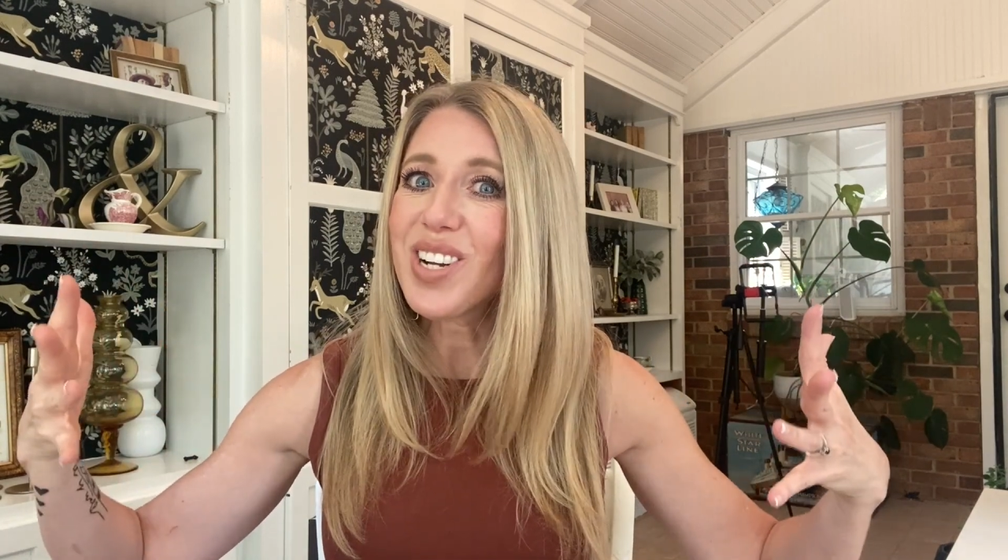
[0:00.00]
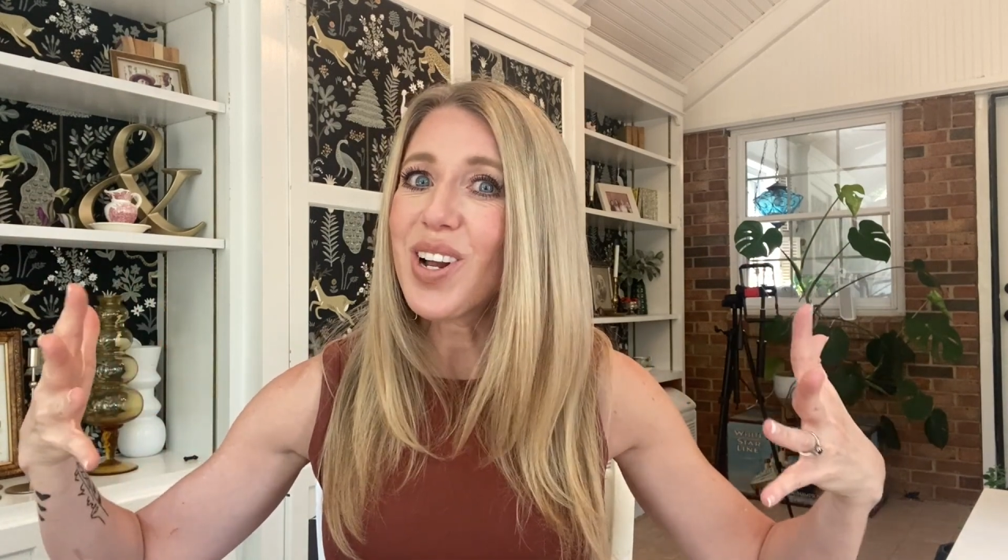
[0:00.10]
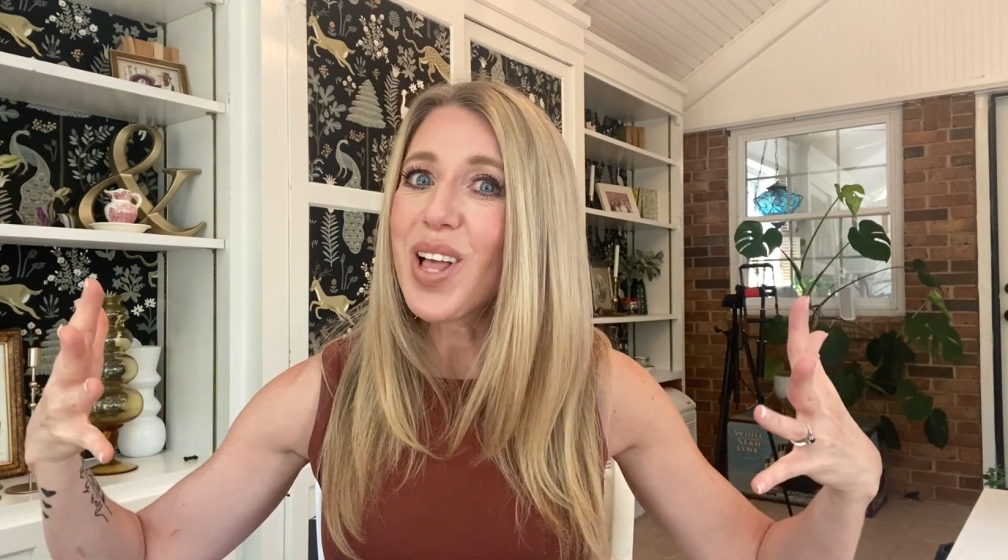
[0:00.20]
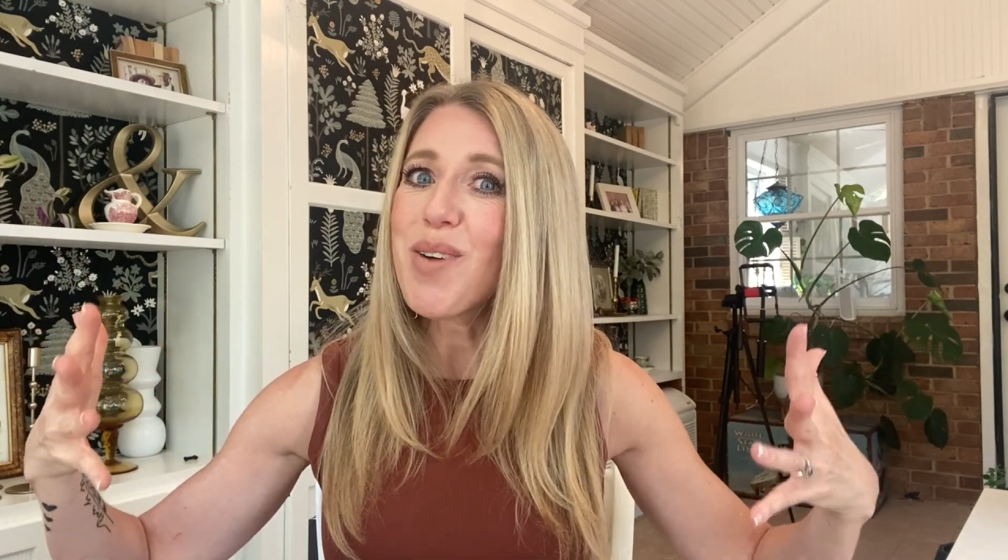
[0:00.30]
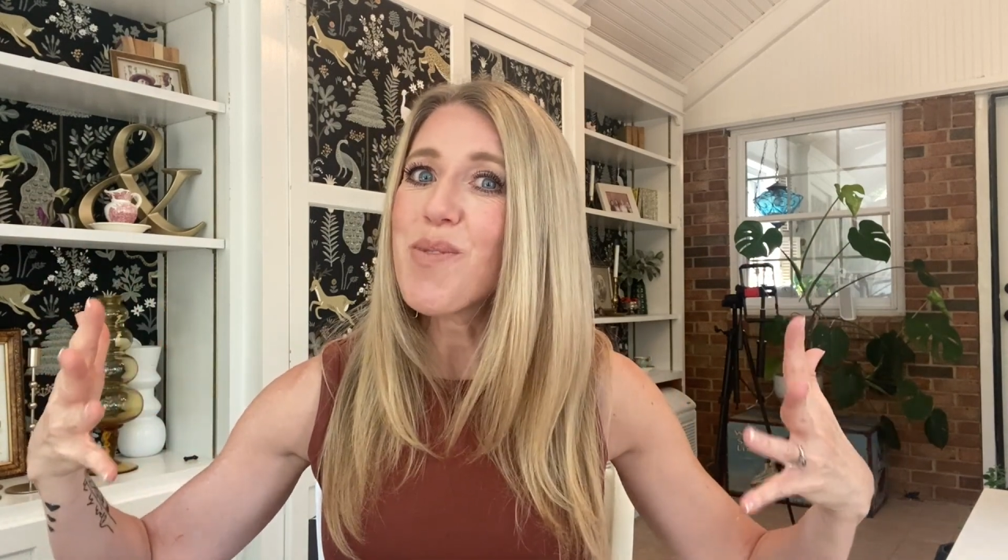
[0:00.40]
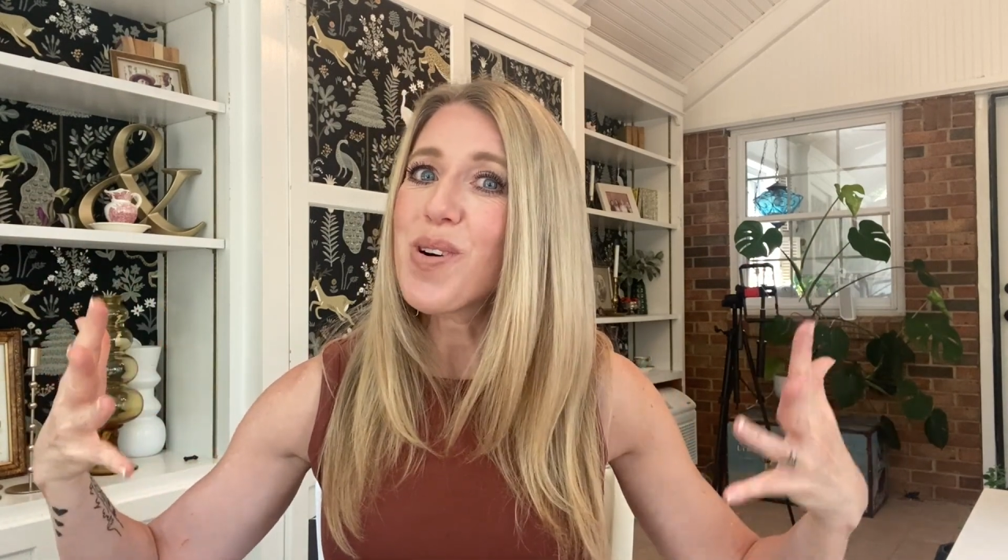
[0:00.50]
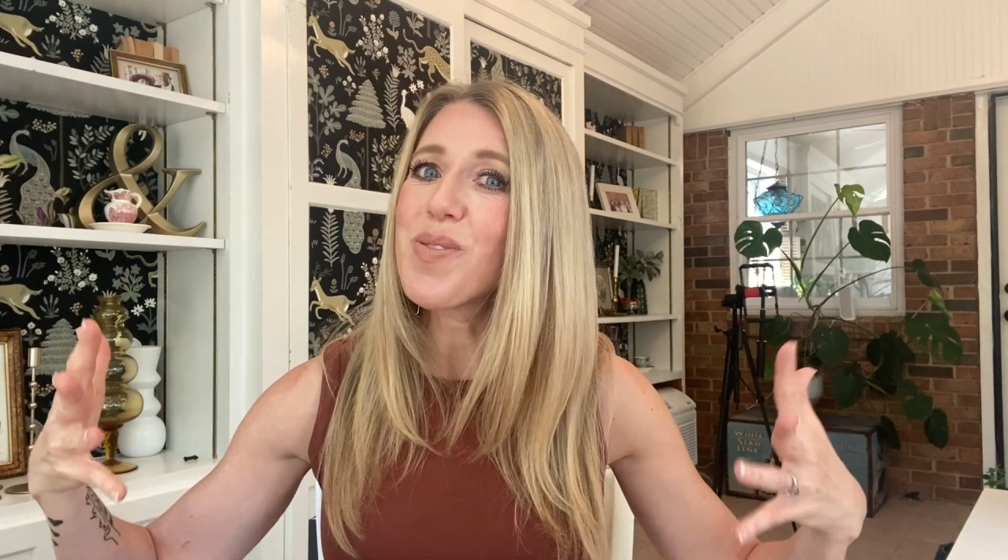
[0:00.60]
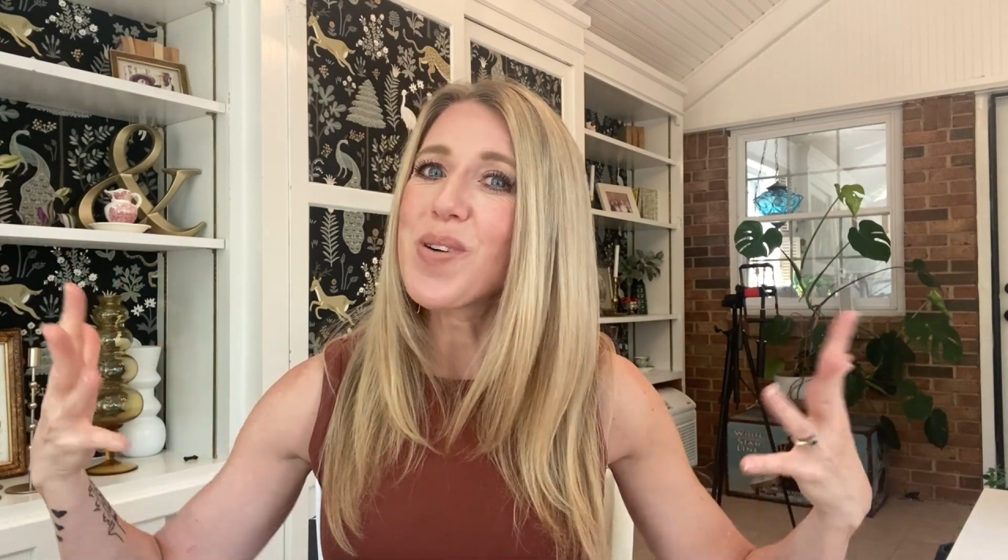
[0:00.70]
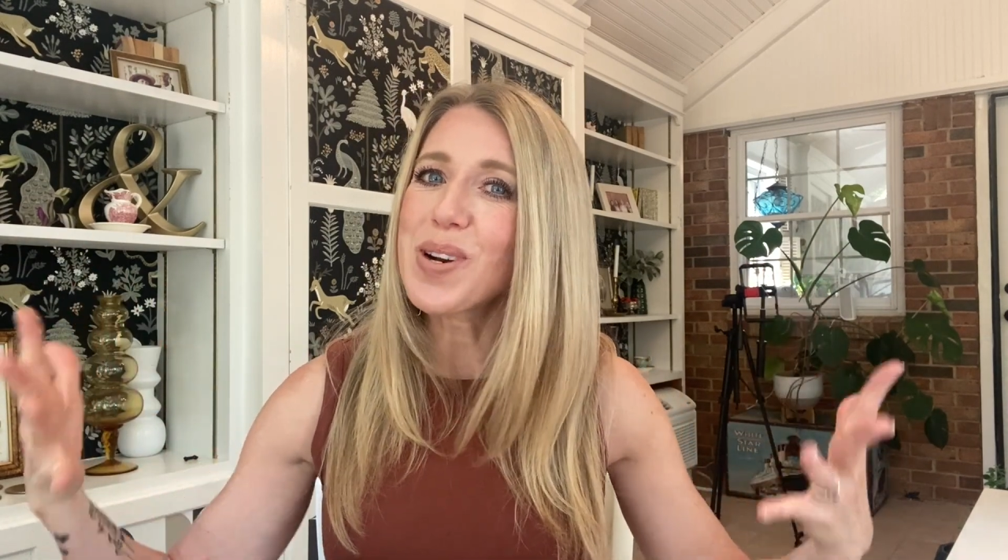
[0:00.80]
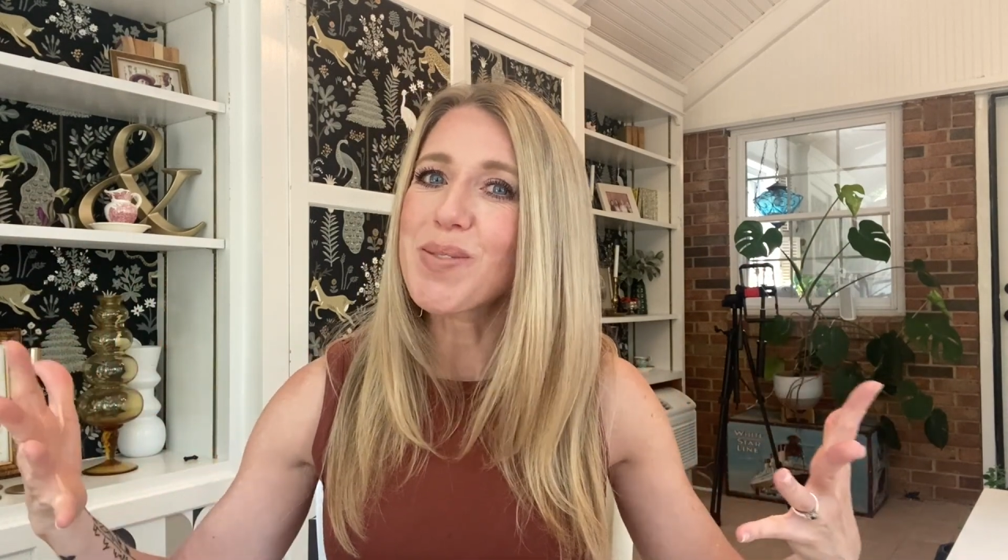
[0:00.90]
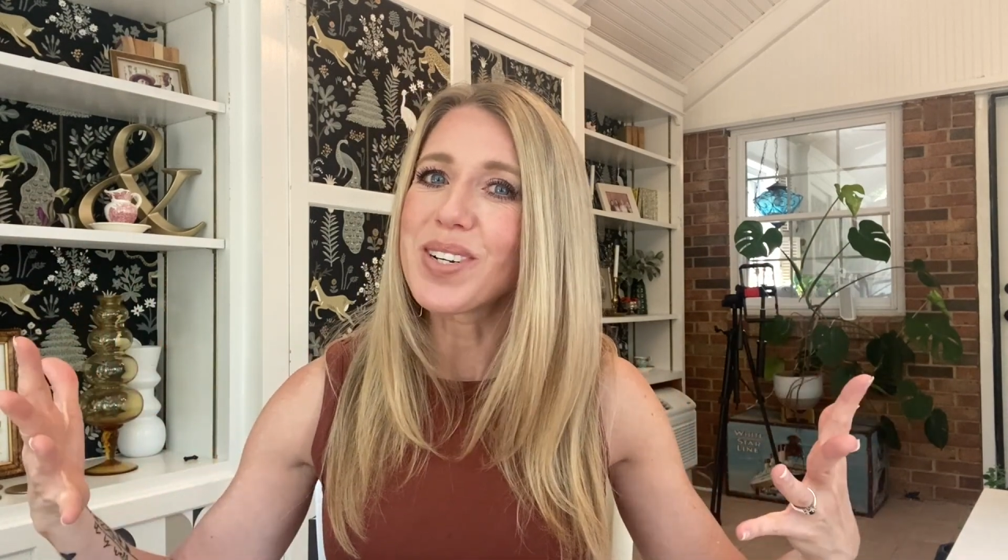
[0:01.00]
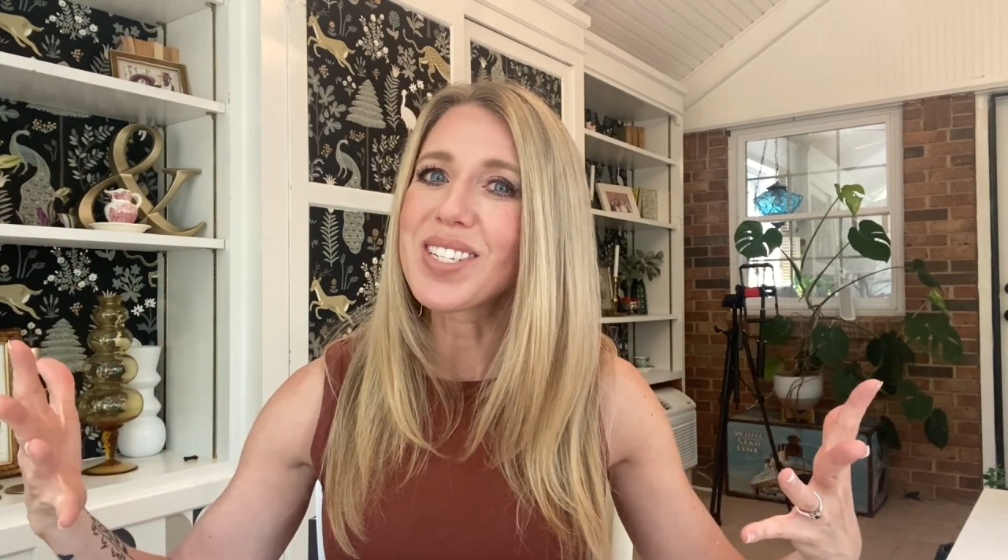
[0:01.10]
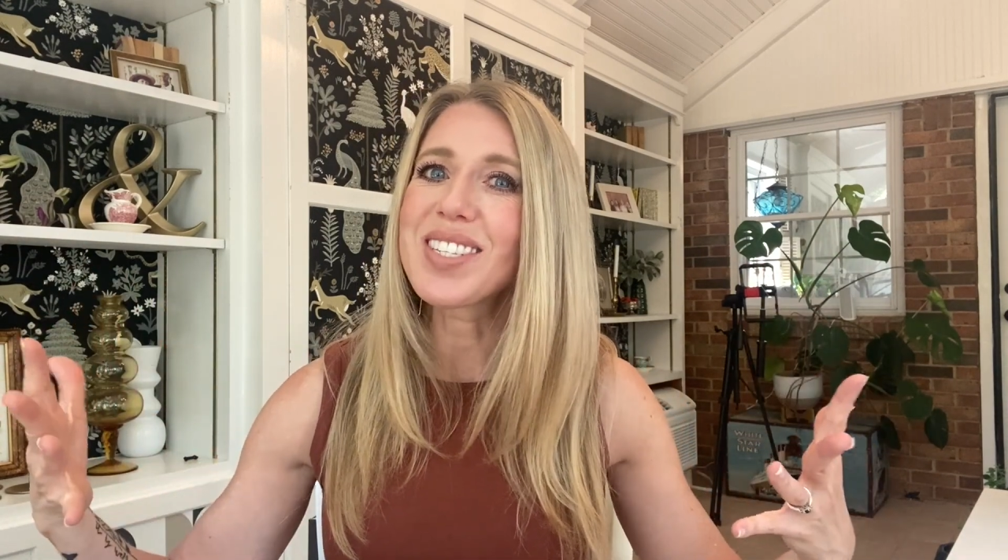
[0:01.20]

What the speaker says: are a lot more affordable.